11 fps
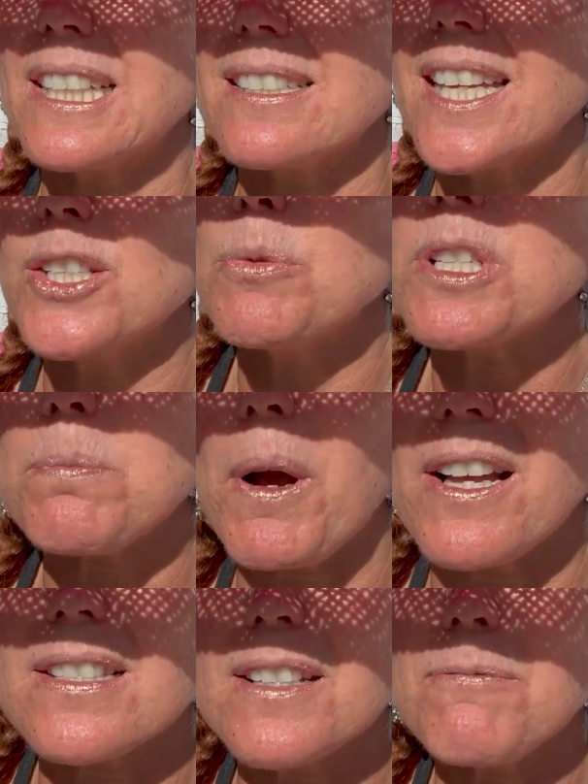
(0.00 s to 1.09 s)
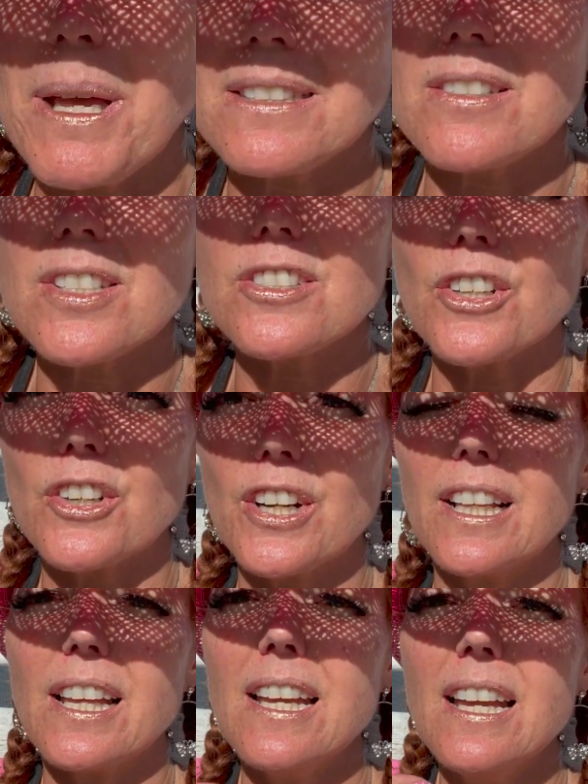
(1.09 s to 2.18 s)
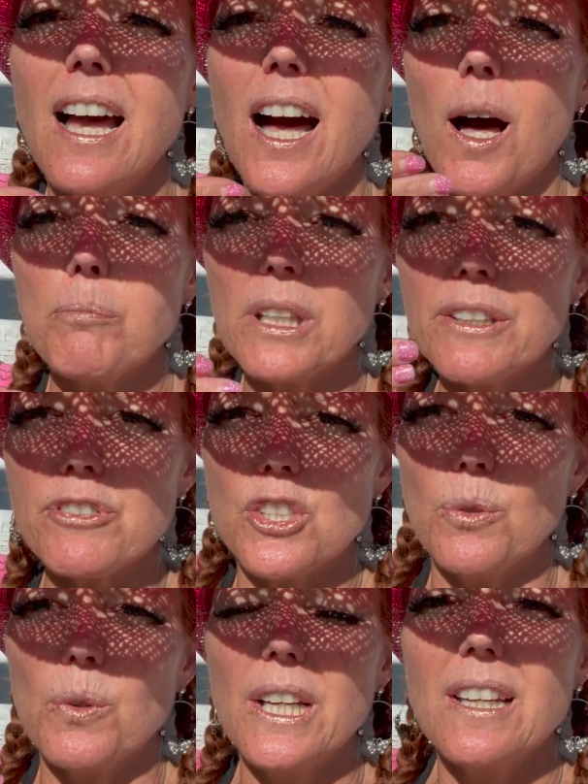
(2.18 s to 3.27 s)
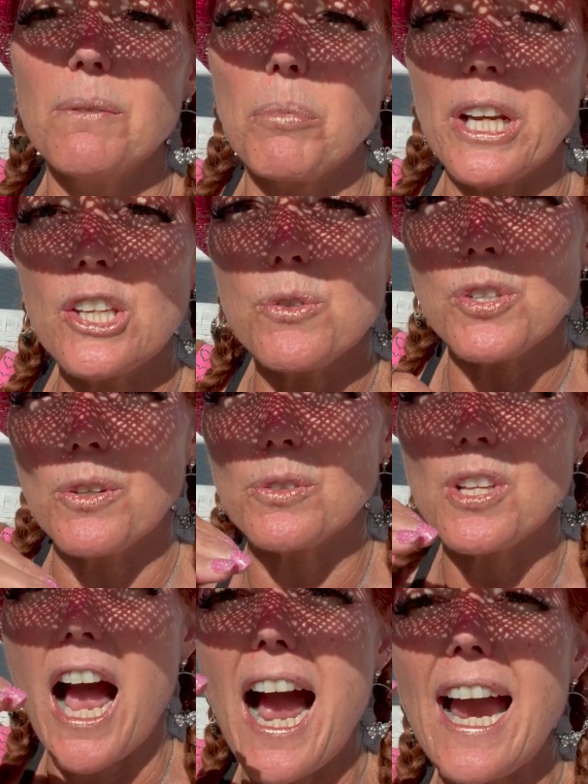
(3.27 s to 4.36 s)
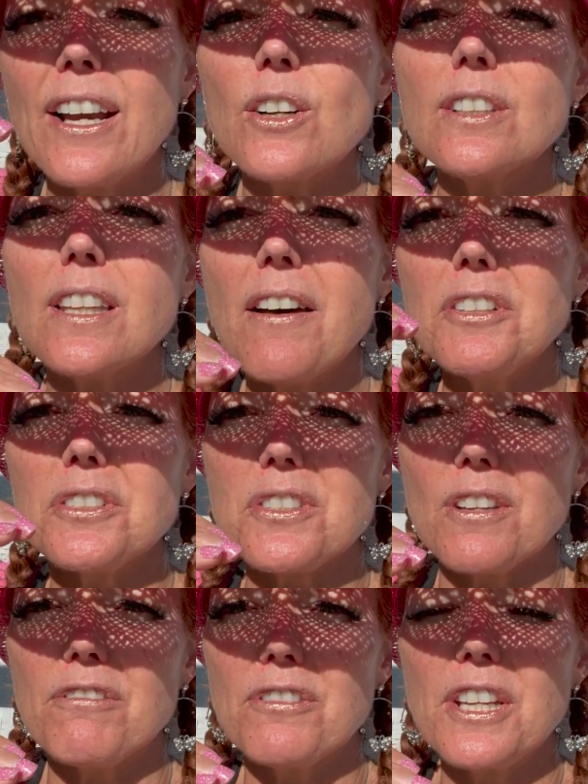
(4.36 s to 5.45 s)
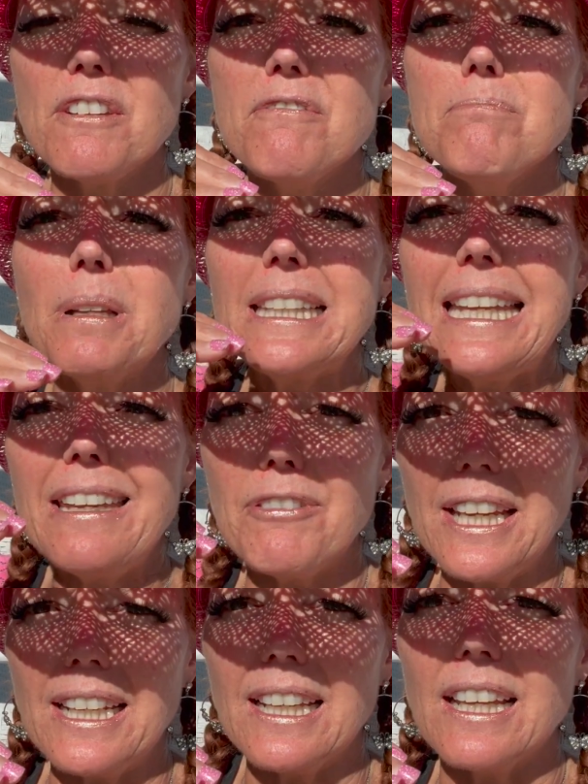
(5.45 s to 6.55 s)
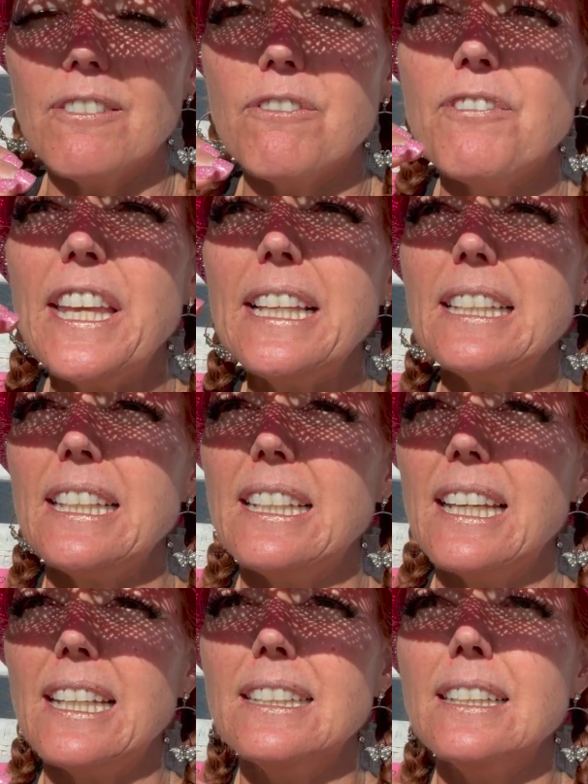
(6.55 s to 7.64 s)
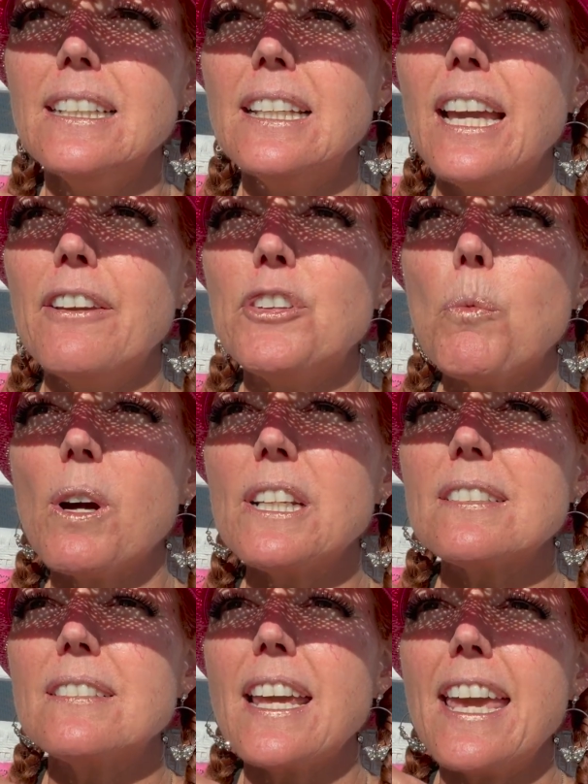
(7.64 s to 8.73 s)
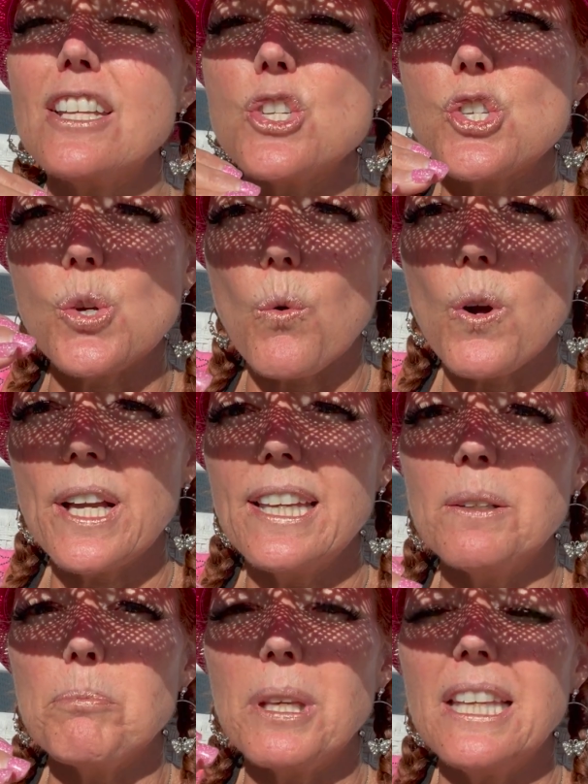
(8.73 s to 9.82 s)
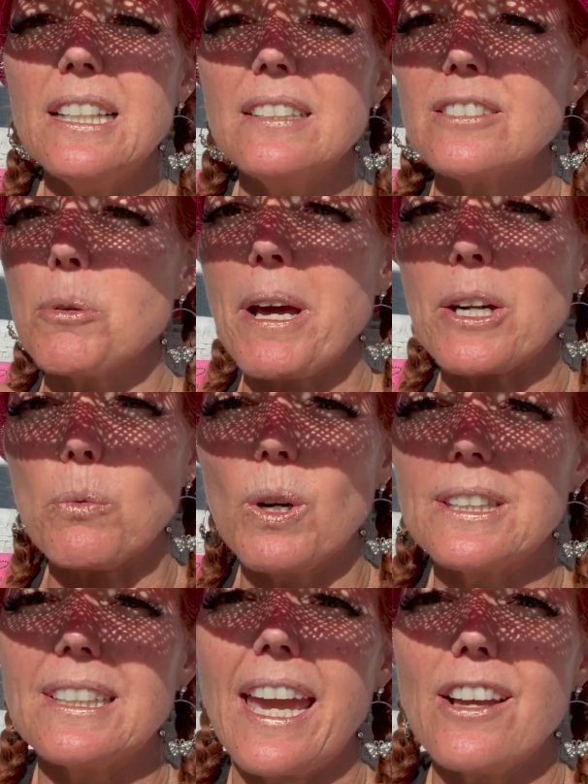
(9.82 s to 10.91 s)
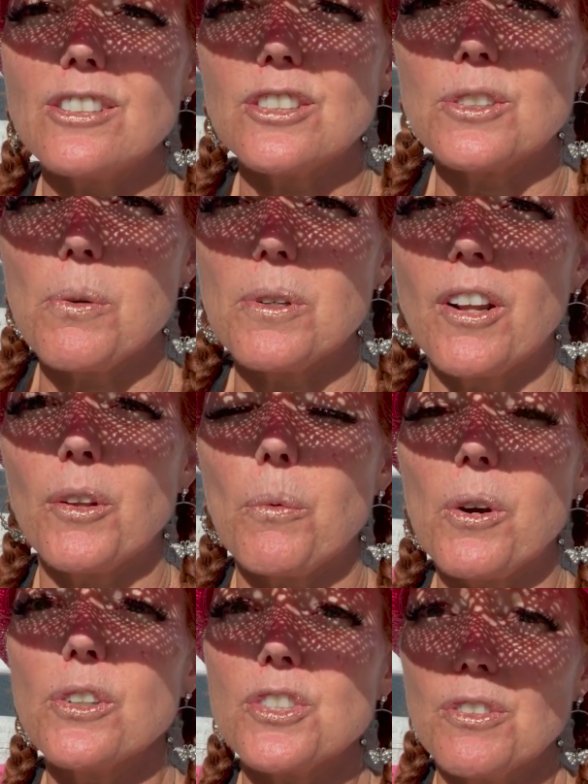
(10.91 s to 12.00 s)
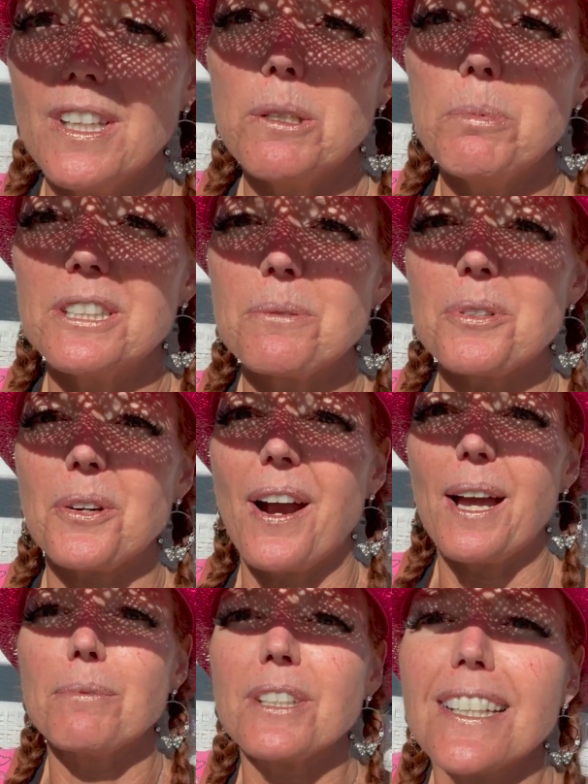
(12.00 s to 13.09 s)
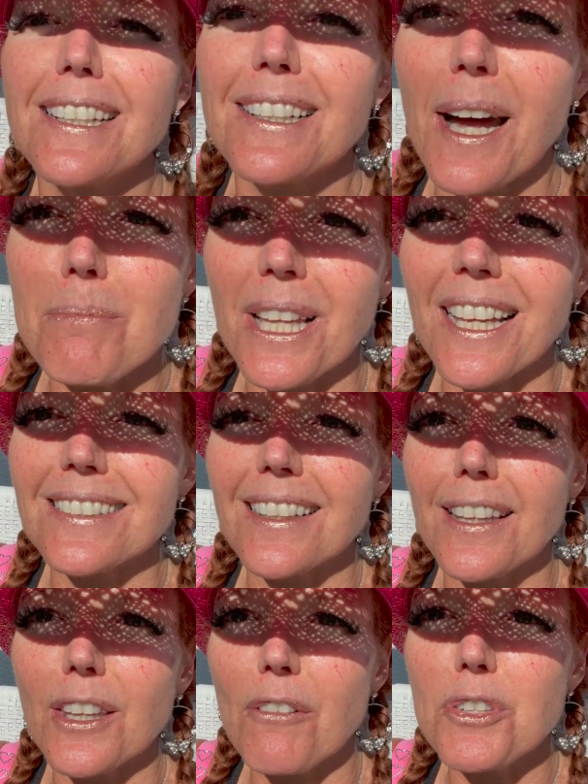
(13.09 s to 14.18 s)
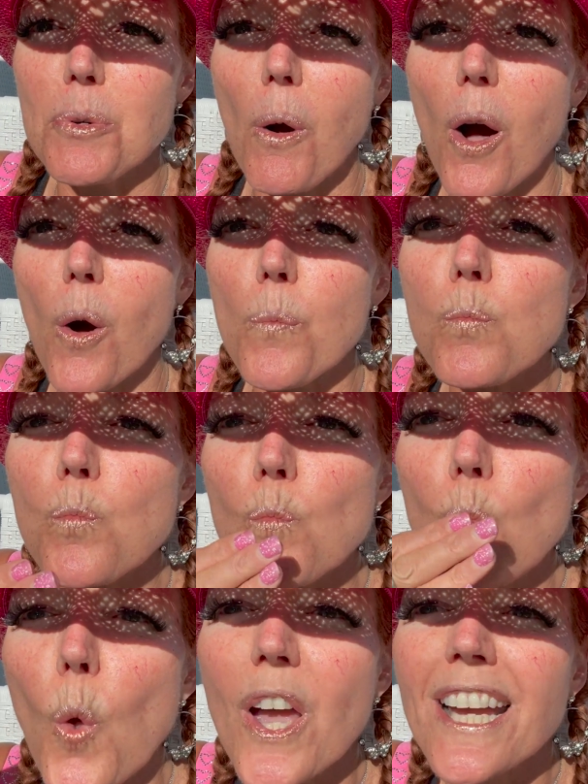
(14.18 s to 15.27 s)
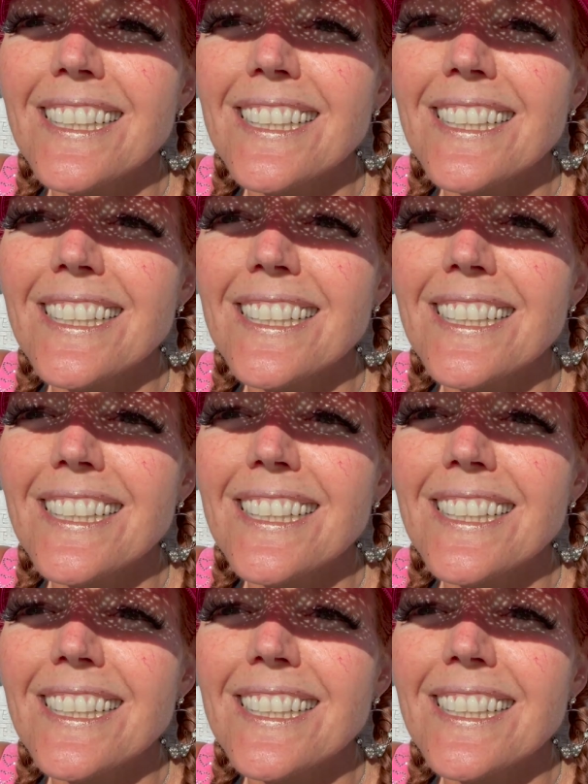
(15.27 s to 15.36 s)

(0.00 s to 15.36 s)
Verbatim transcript: continuous positive messages that are going to uplift you, bring you to those higher levels of believing and feeling. And if you want to stay in joy and peace, no matter what chaos is going on in the world, you need to be subscribed. God bless. I love you all.